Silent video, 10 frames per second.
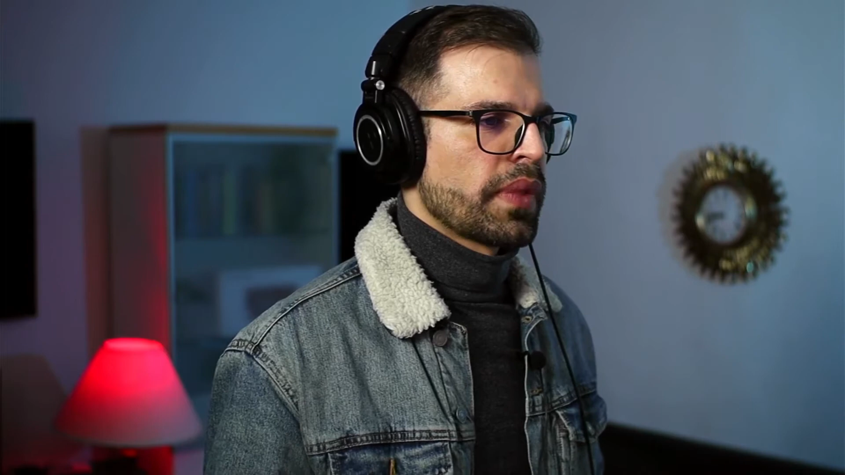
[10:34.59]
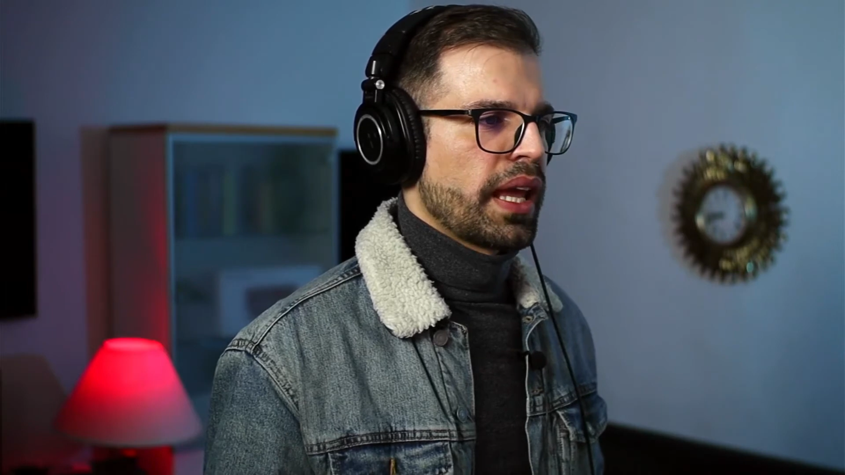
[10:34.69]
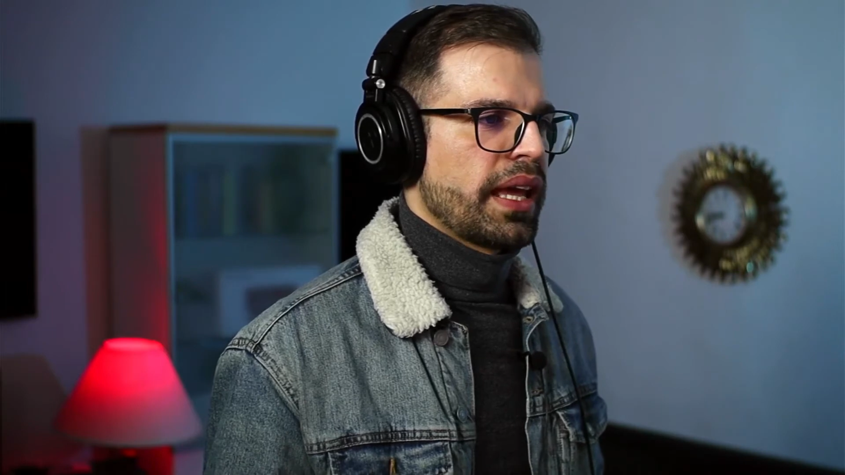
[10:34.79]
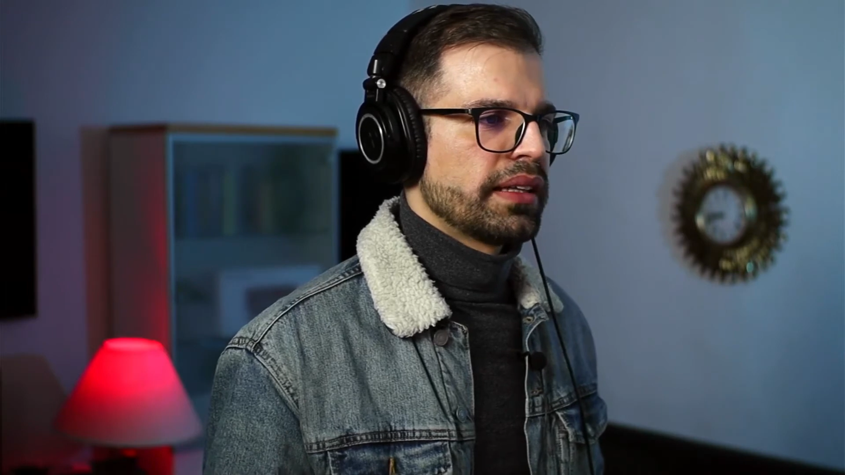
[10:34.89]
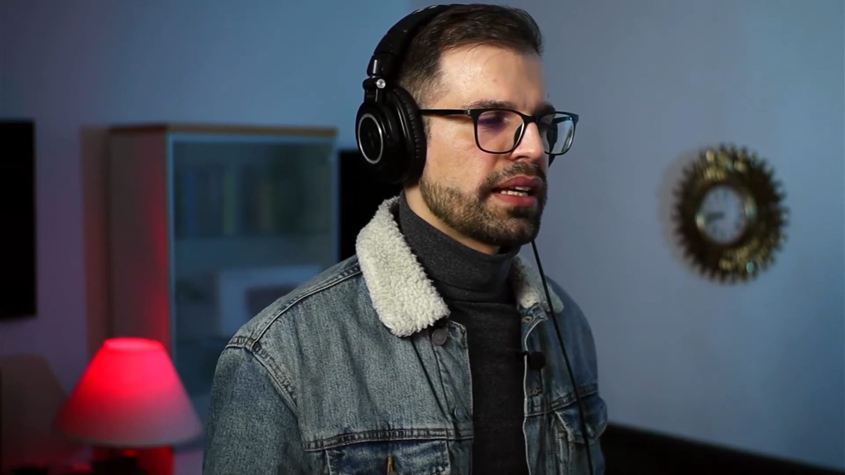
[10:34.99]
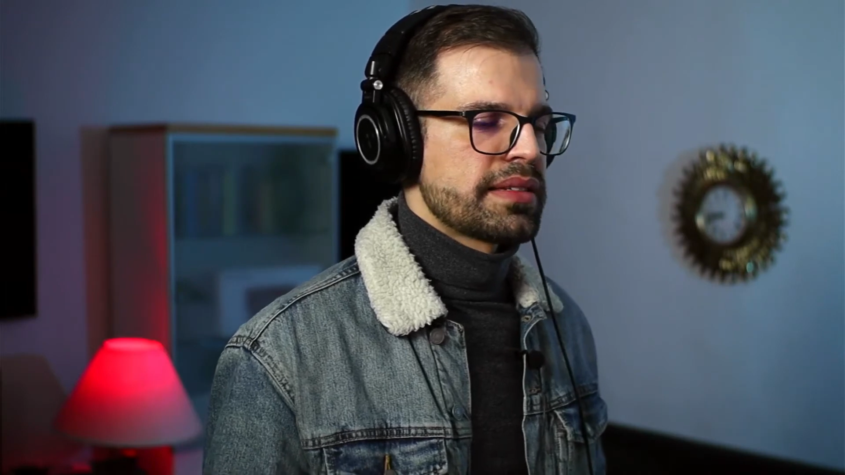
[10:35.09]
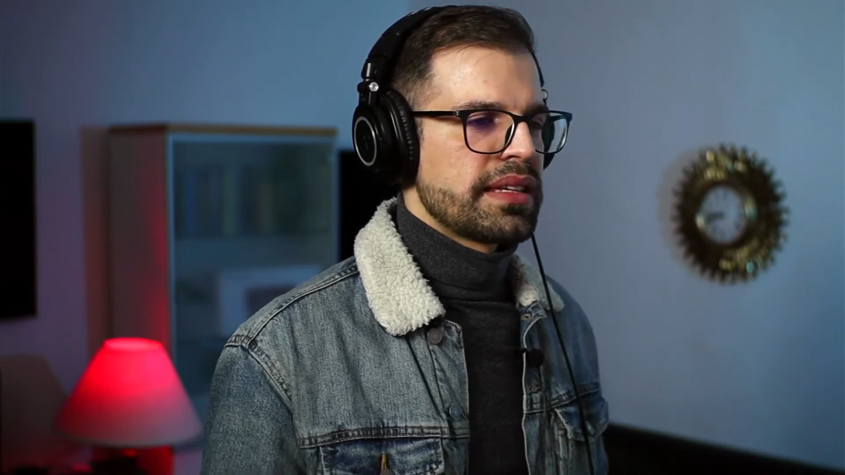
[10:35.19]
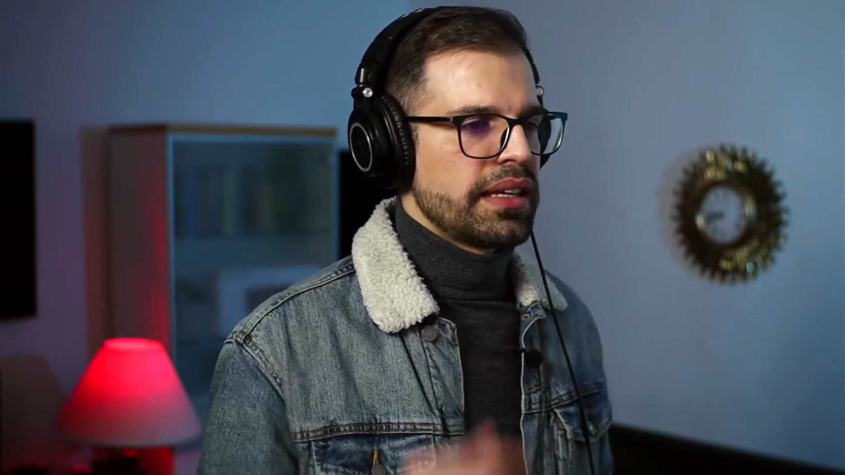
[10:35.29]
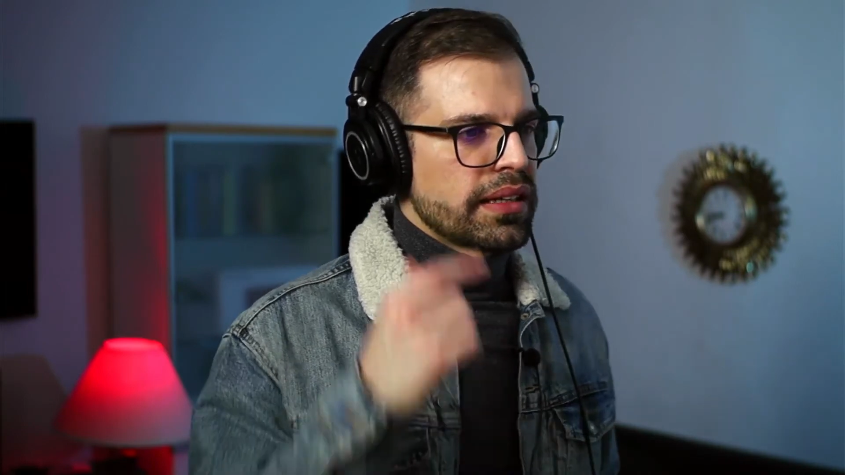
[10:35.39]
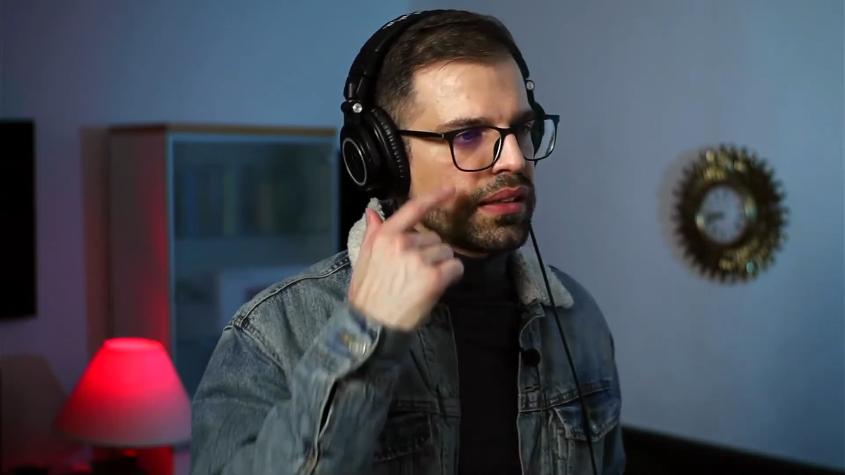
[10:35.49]
And let's
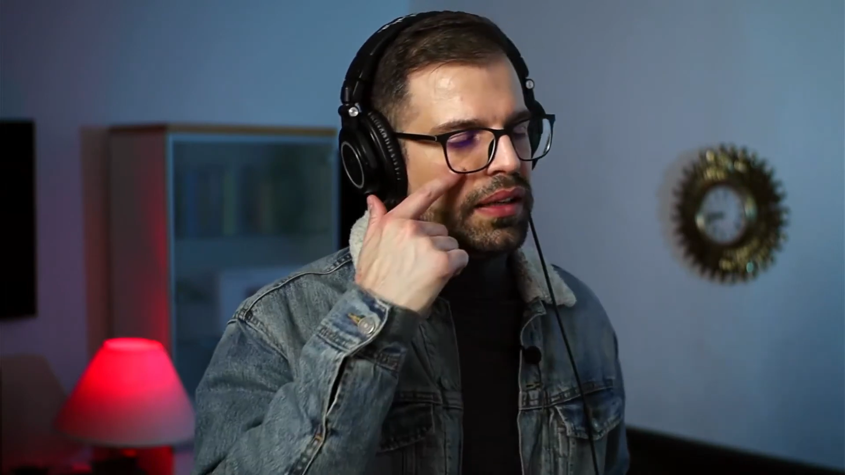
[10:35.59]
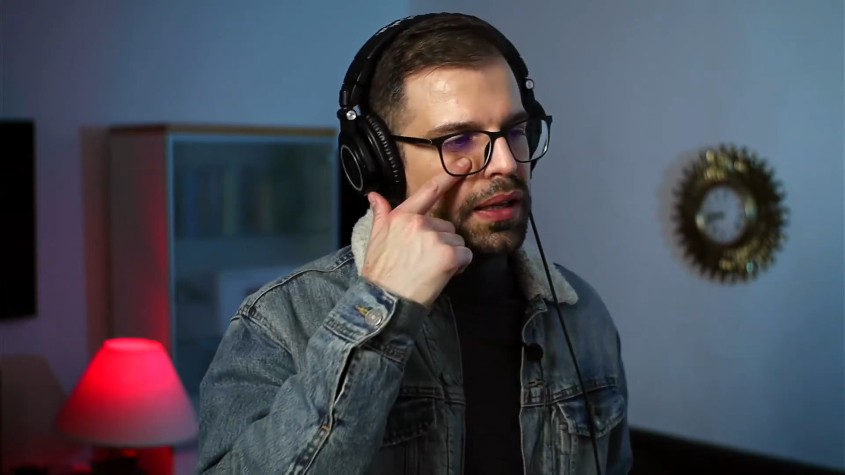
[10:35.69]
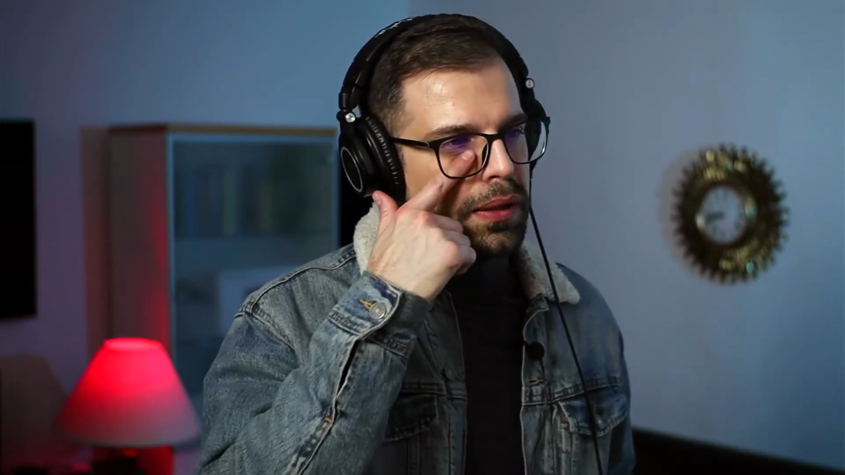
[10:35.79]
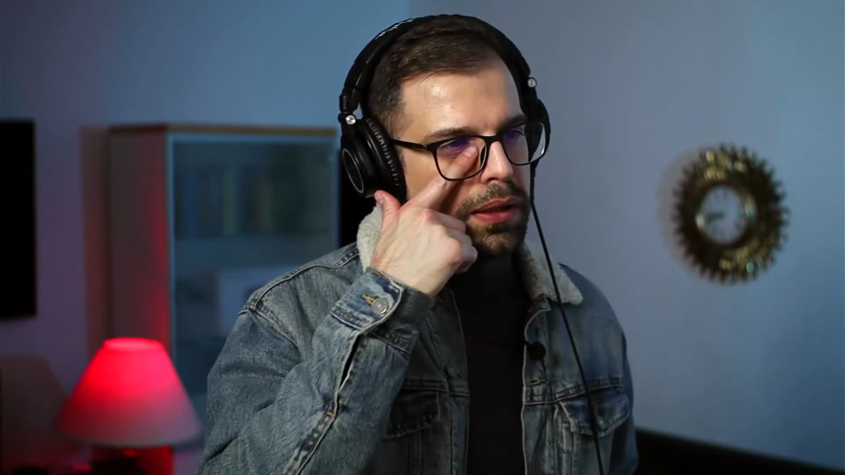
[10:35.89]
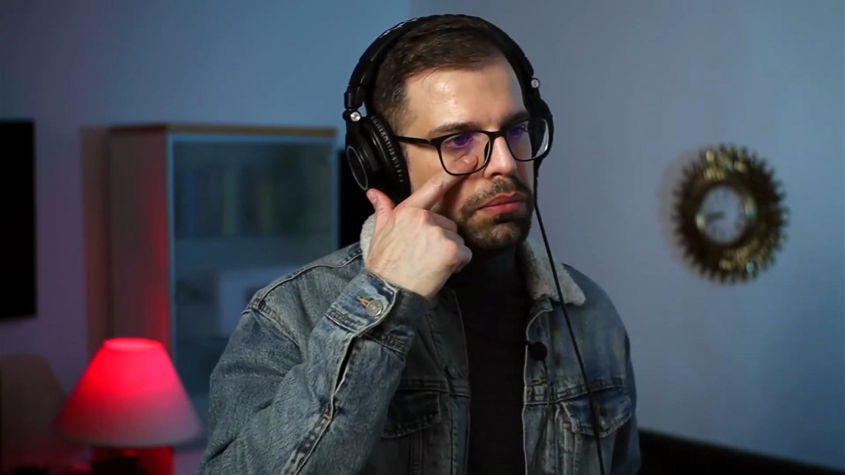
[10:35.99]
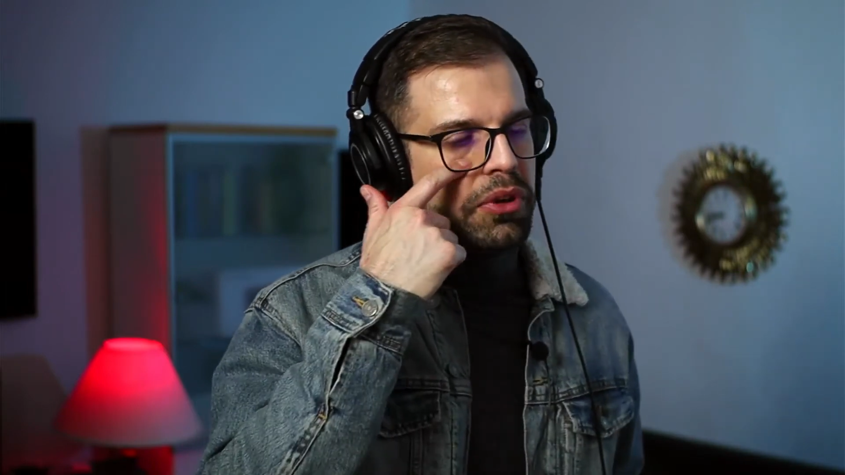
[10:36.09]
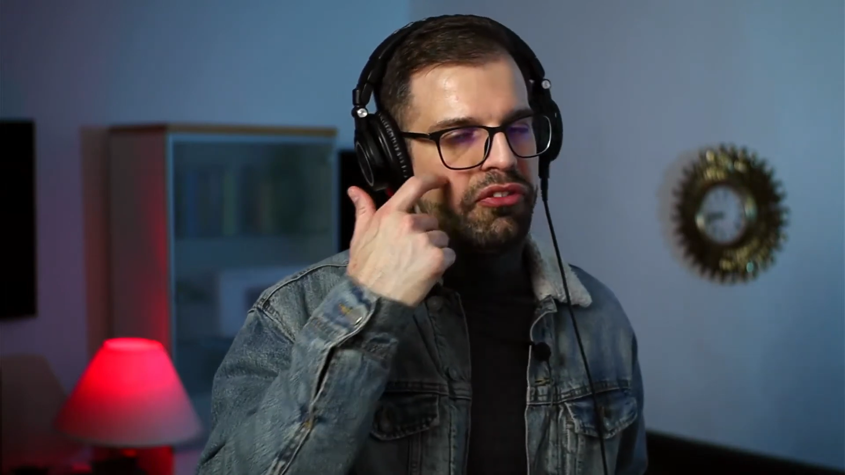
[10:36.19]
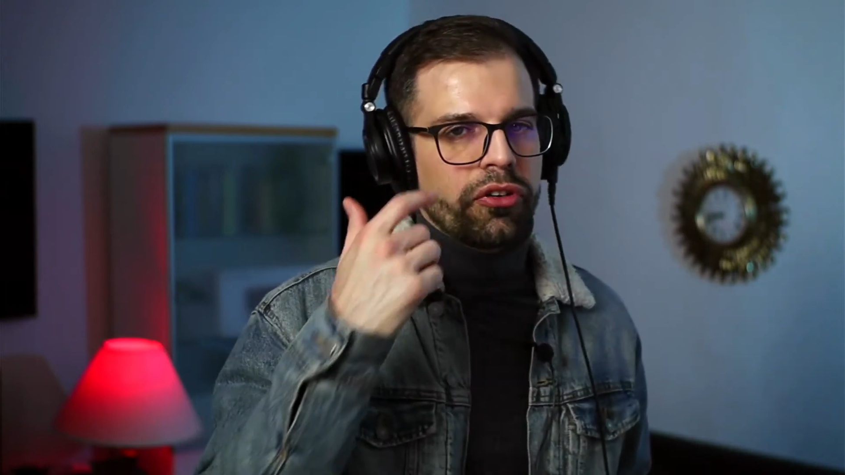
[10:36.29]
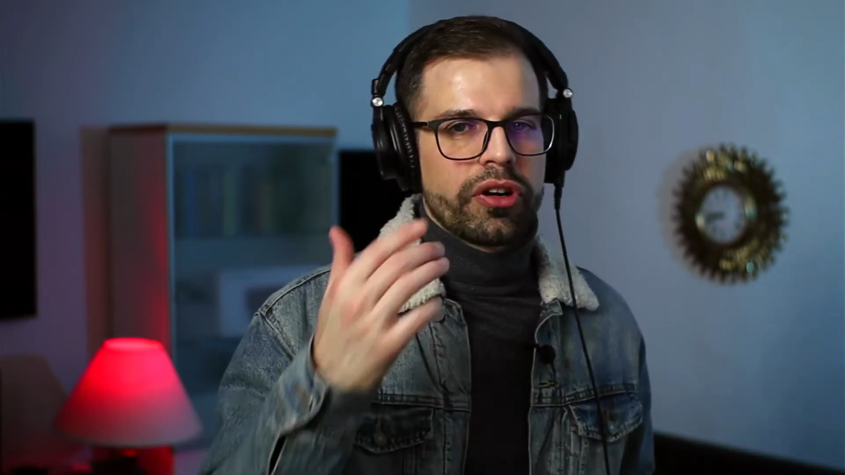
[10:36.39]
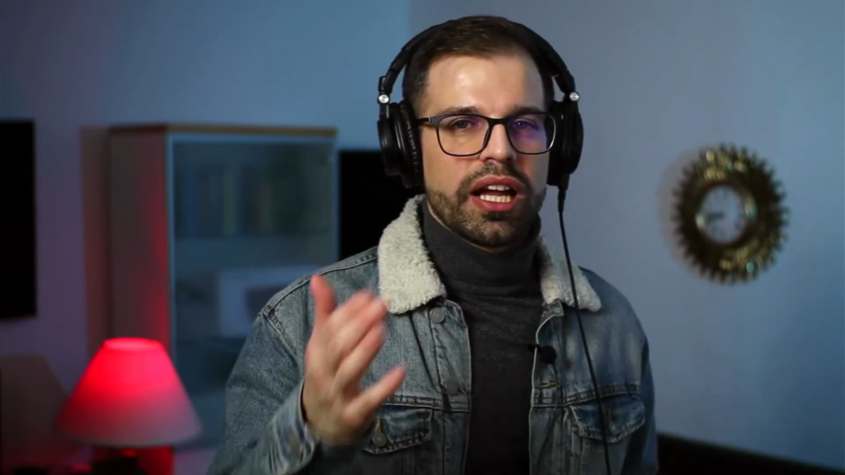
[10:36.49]
hear the before